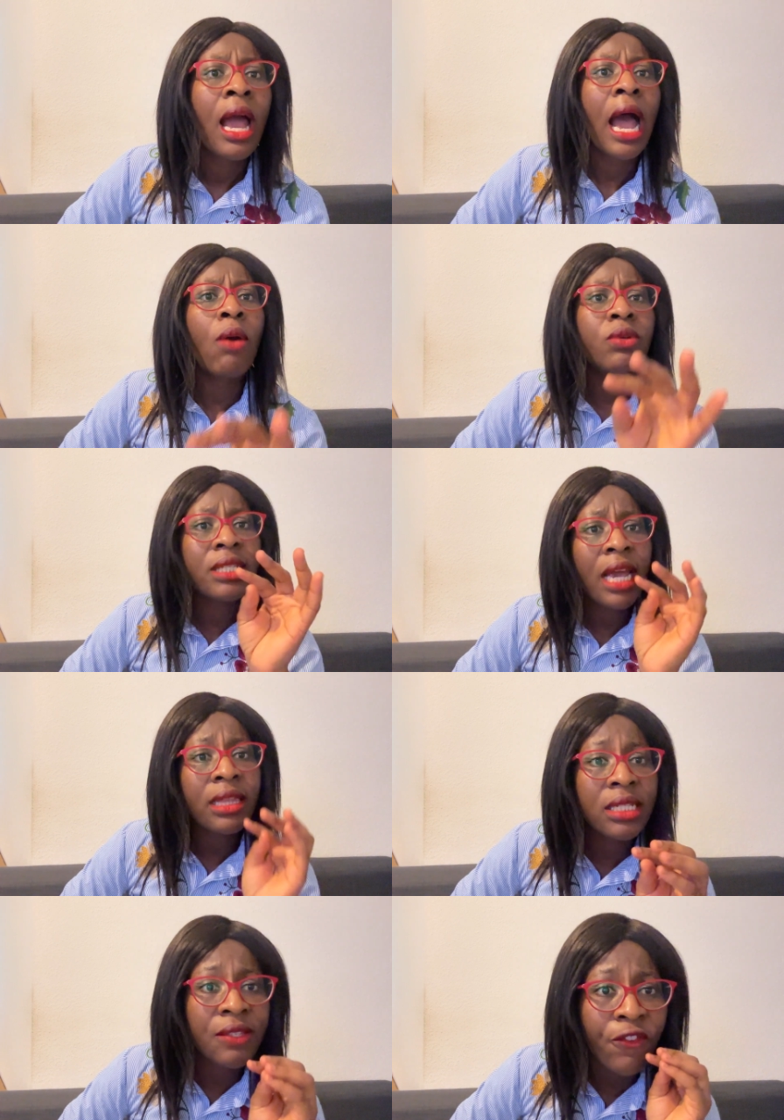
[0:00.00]
I would take
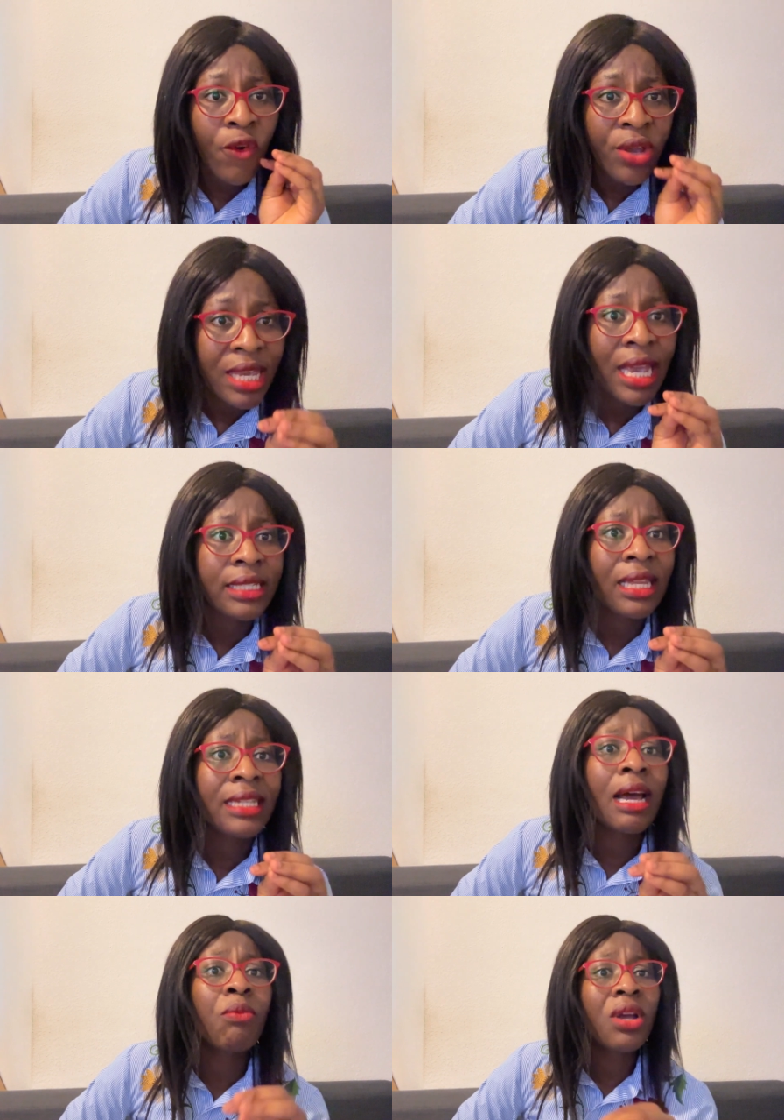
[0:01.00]
this 4 years
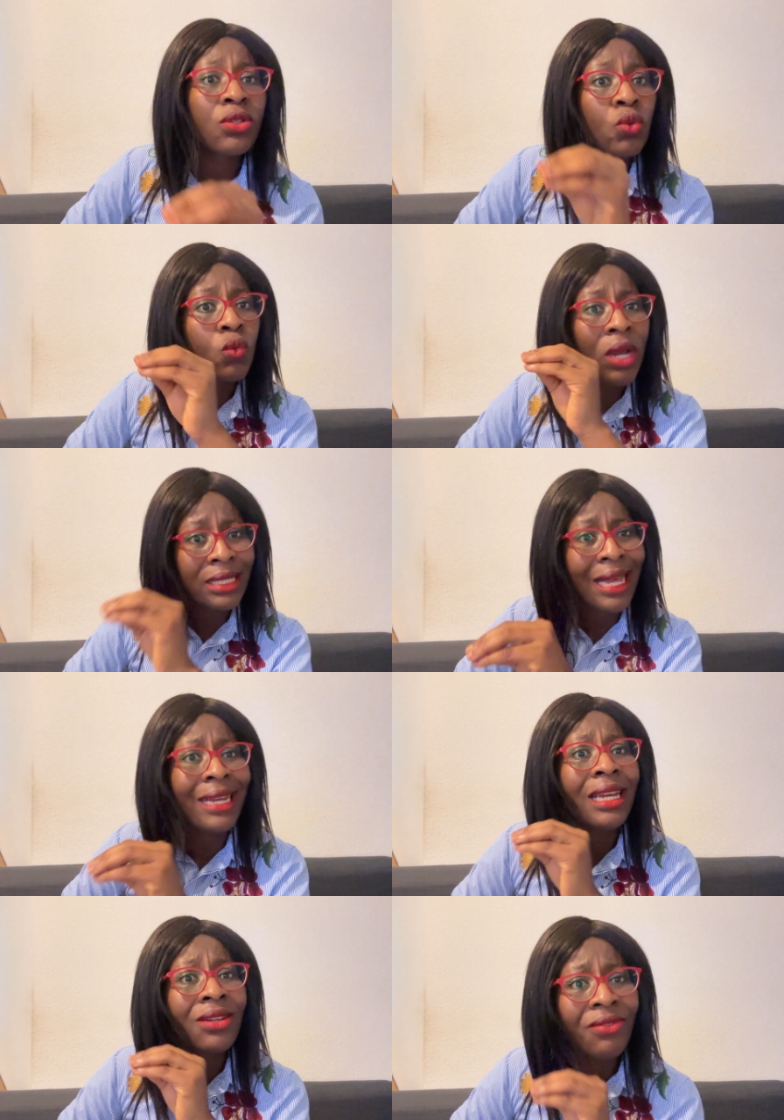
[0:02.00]
that I'm going to waste
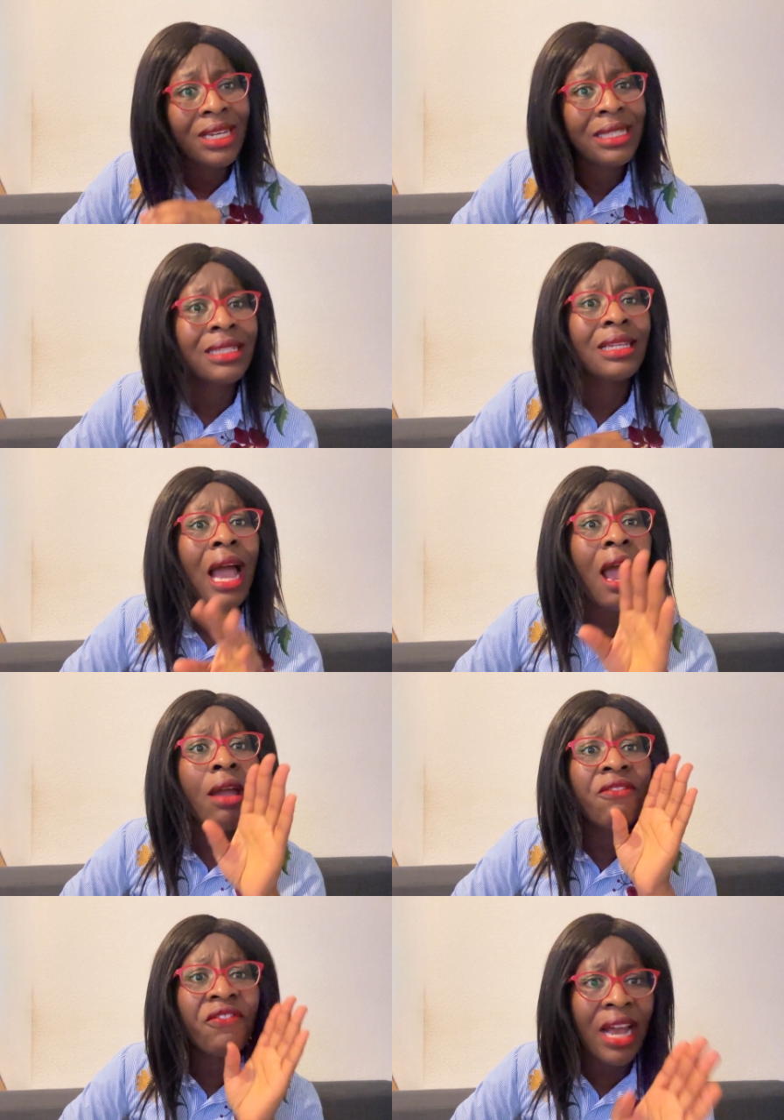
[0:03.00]
at the university.
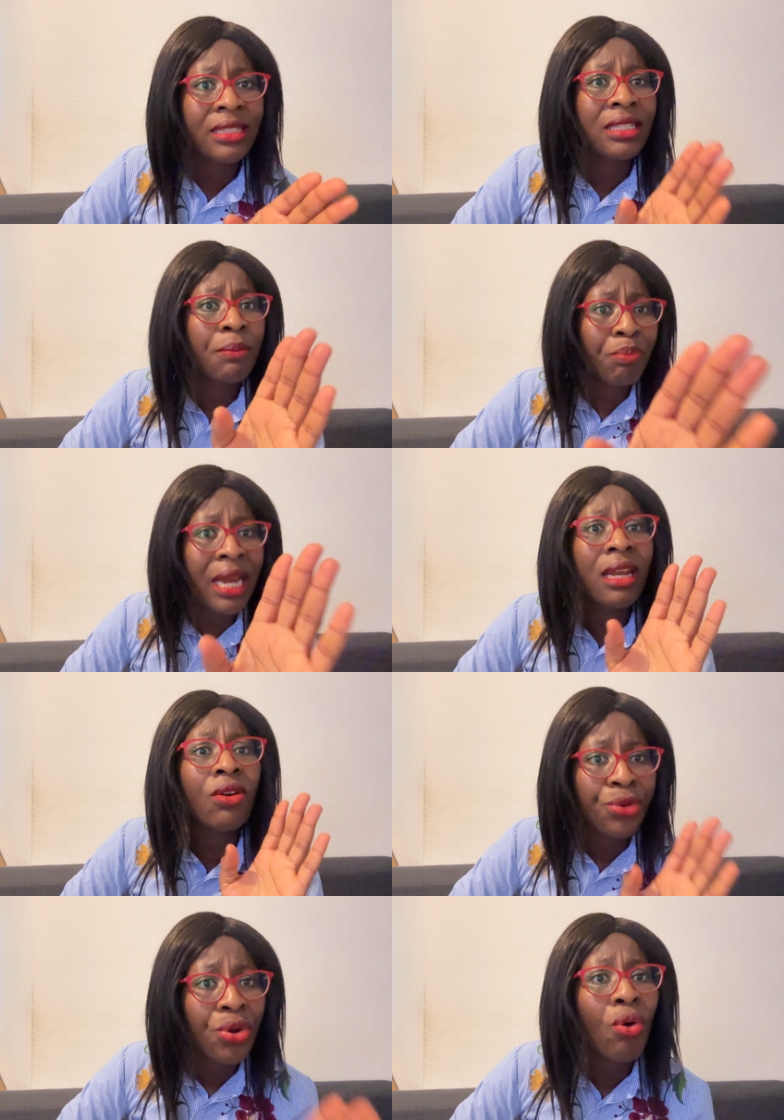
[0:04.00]
Depending
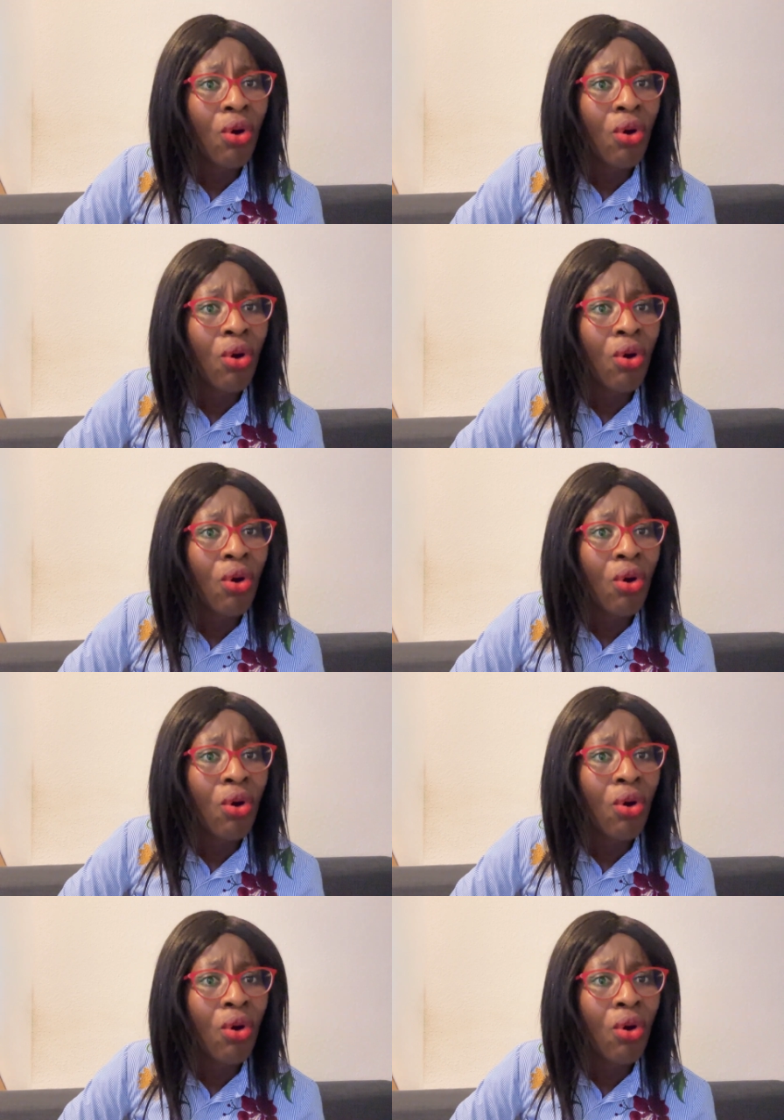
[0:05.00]
on the